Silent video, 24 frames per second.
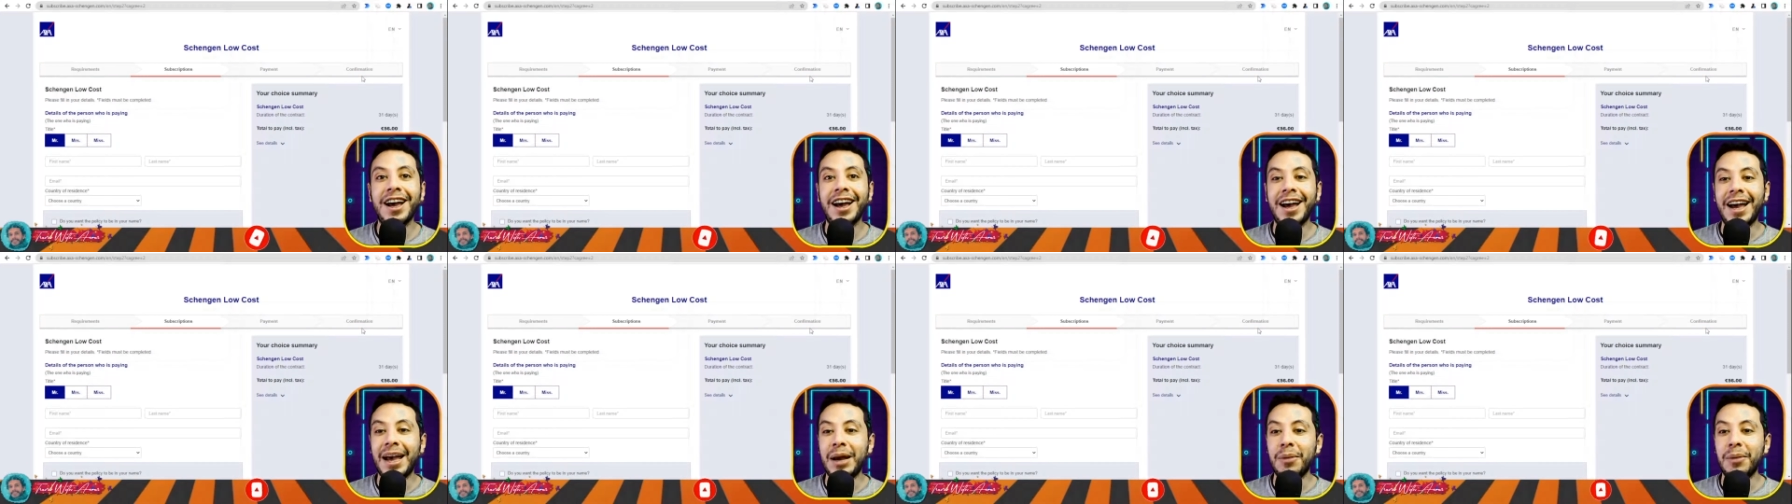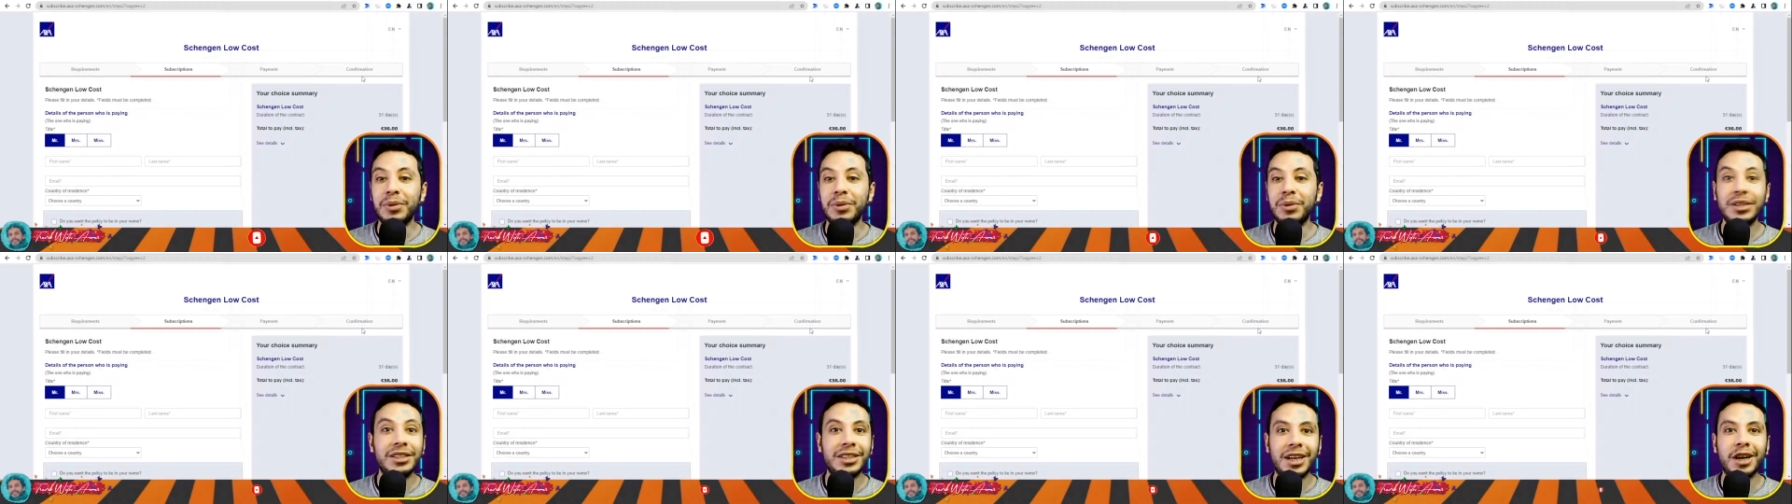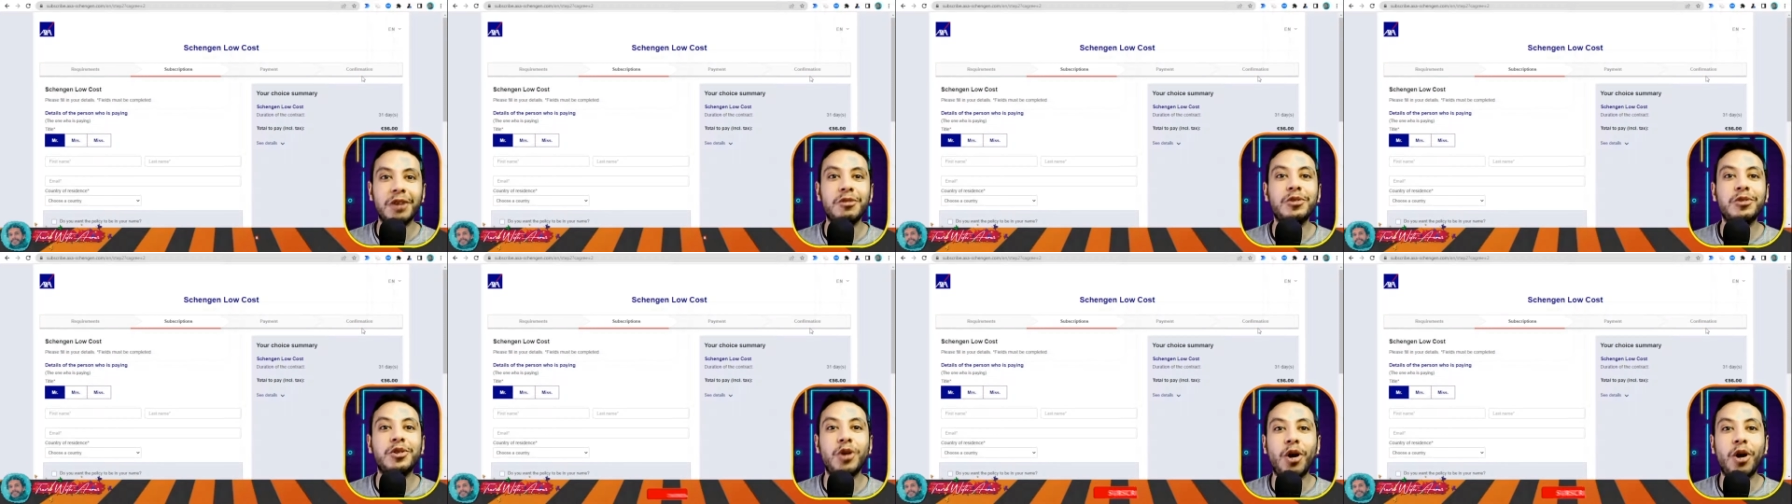a
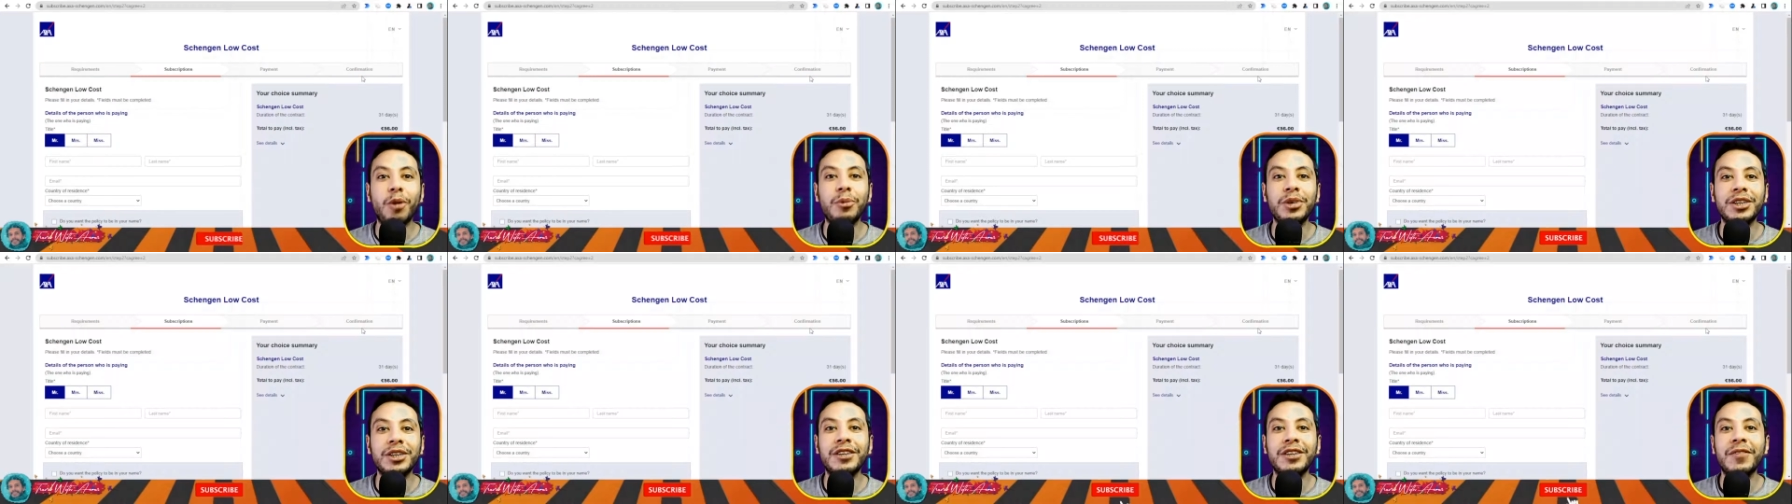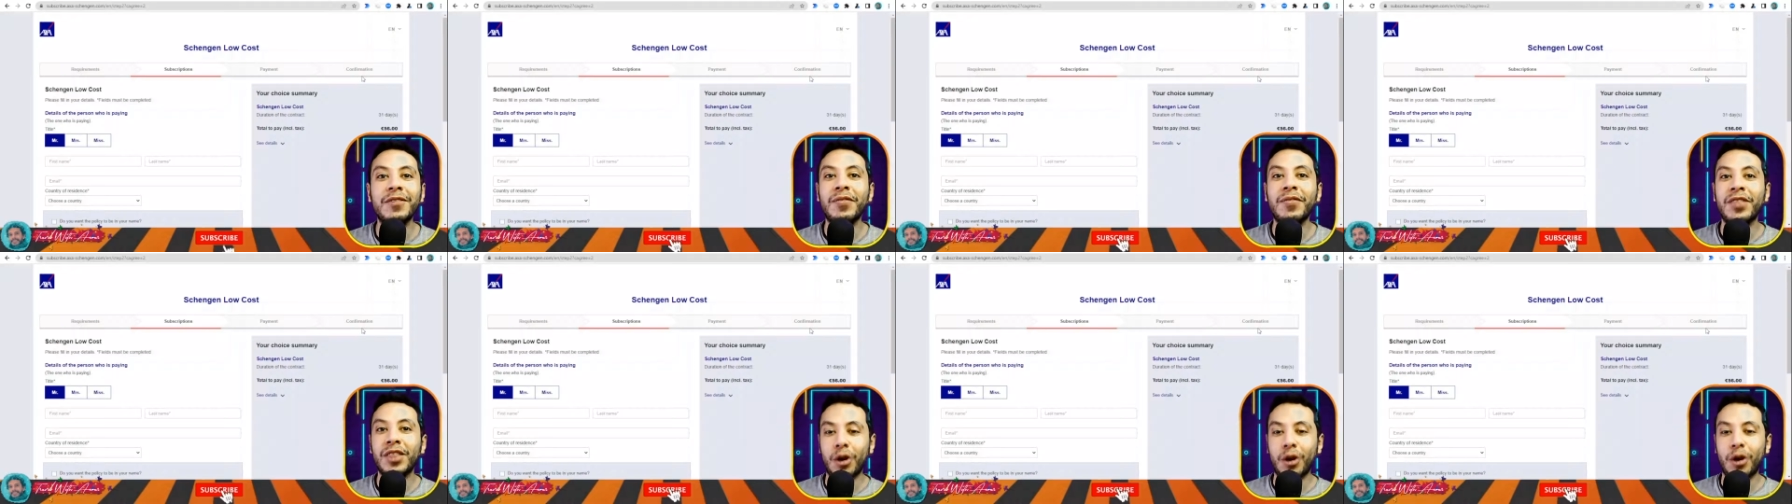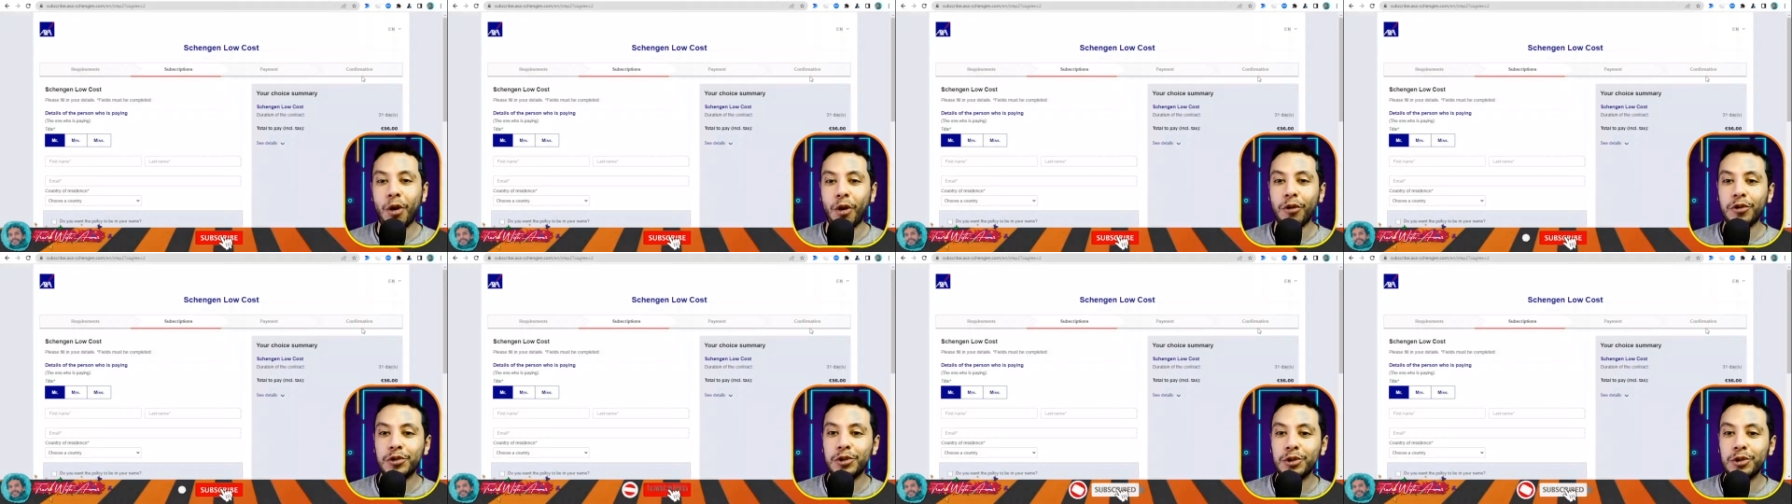PDF copy
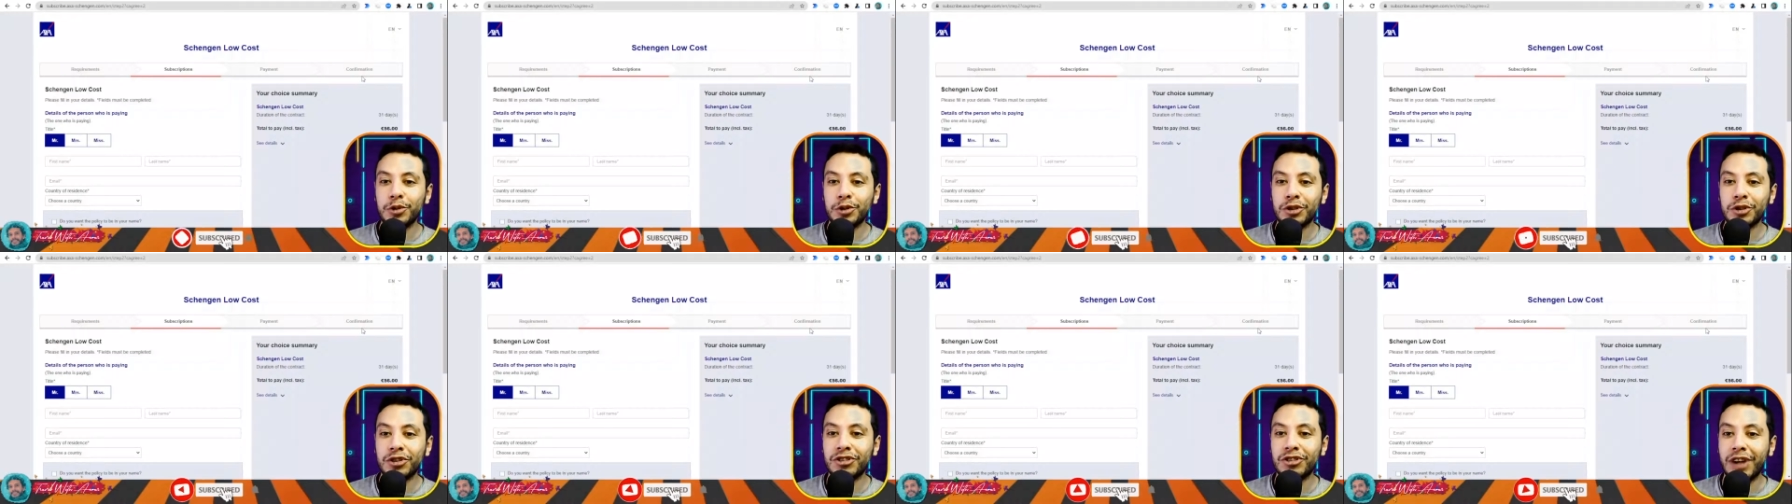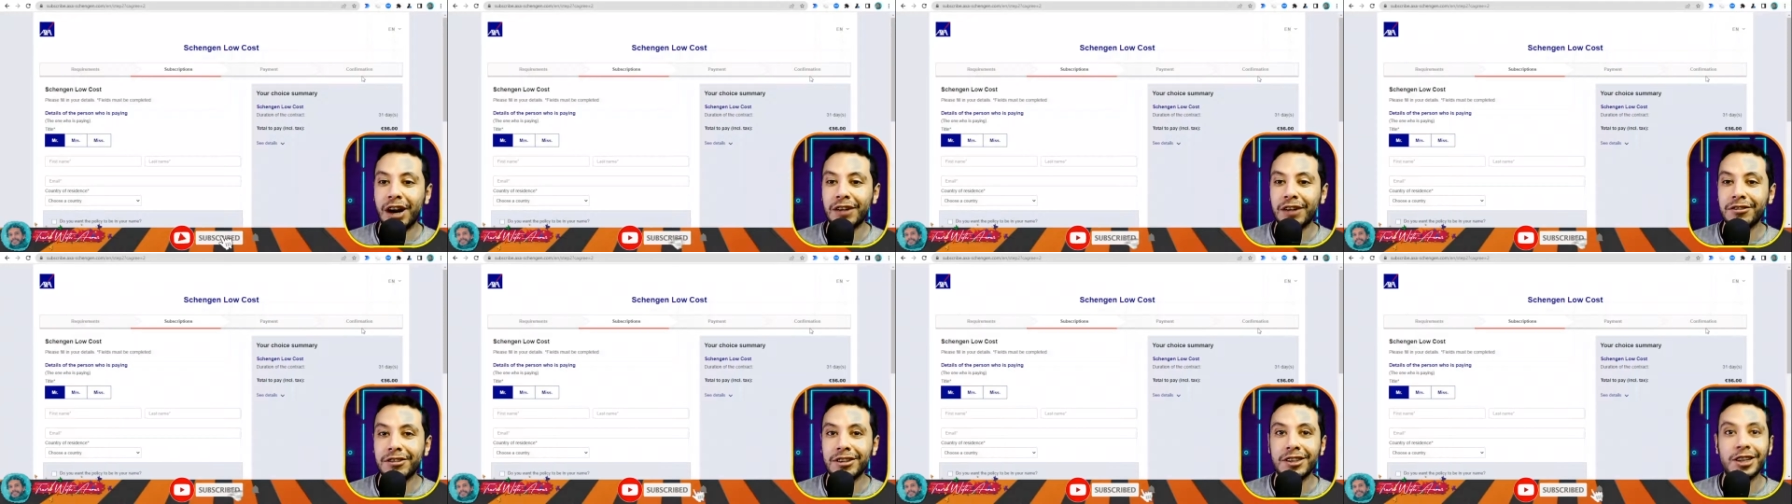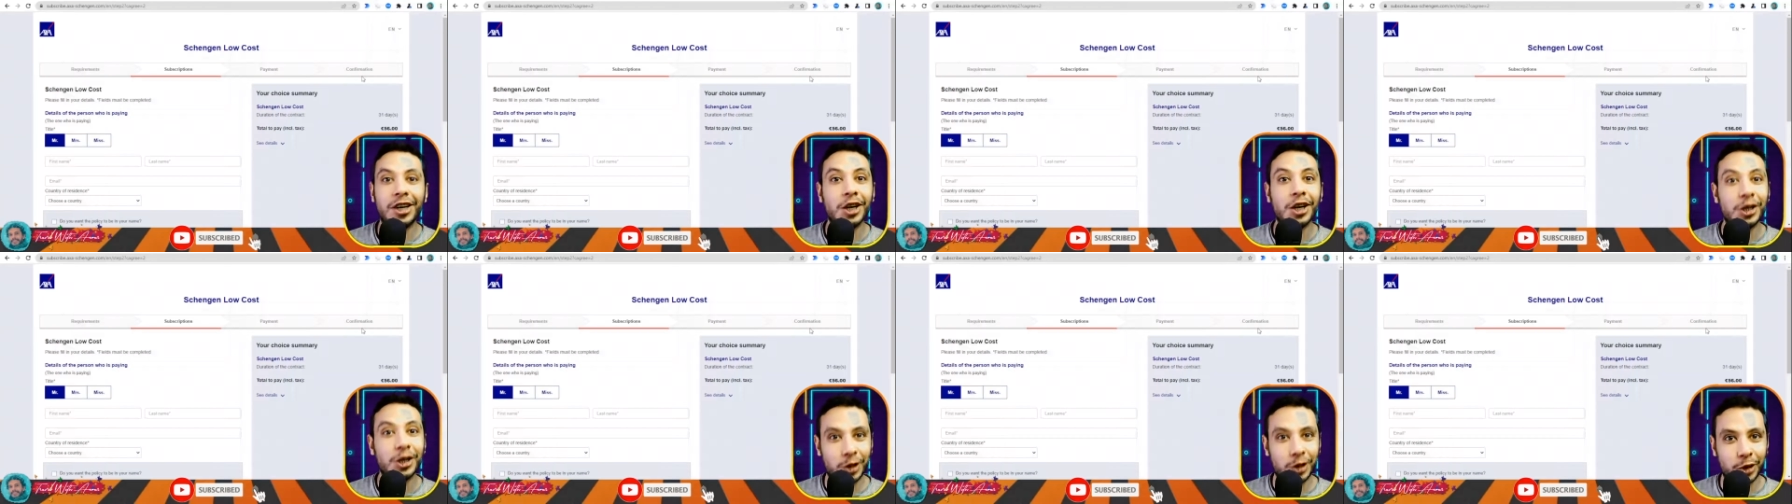of your travel
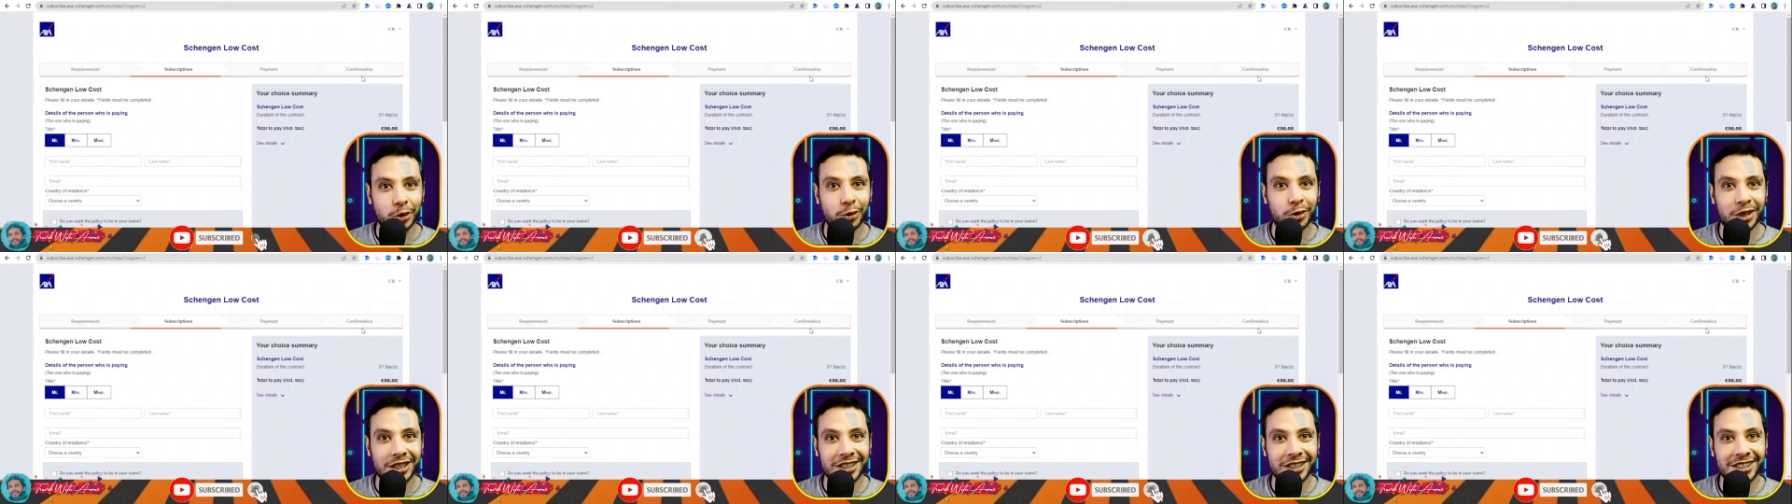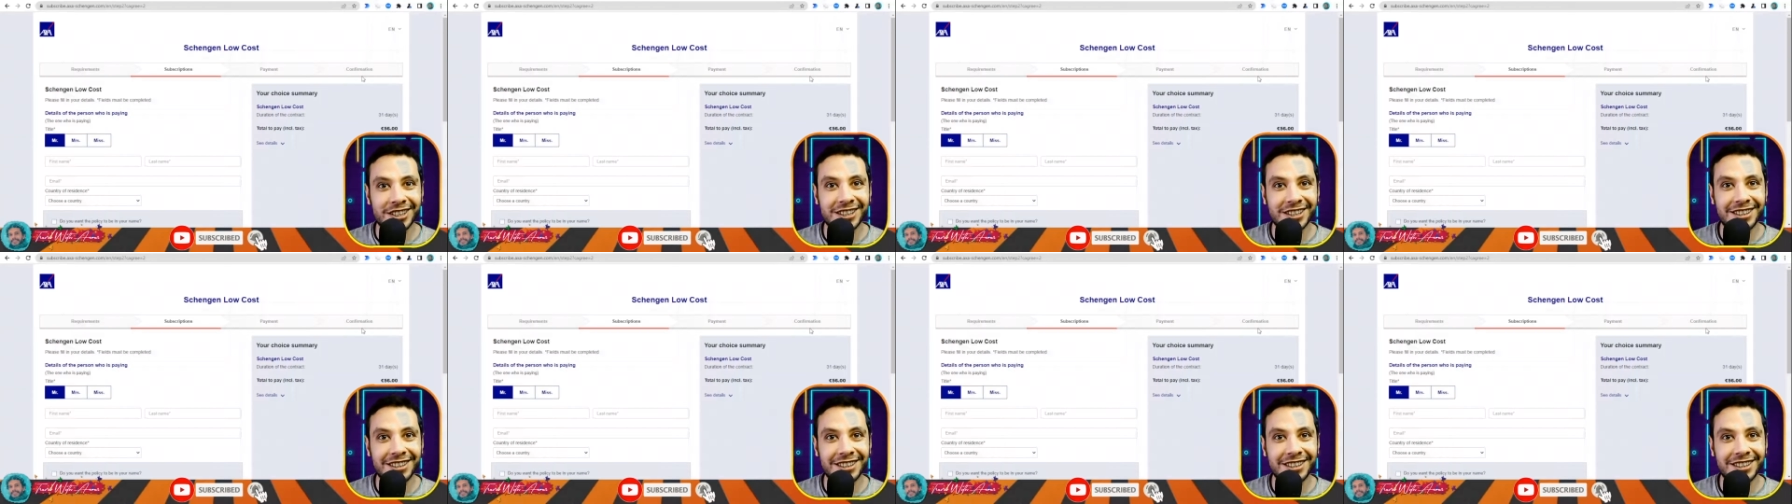insurance.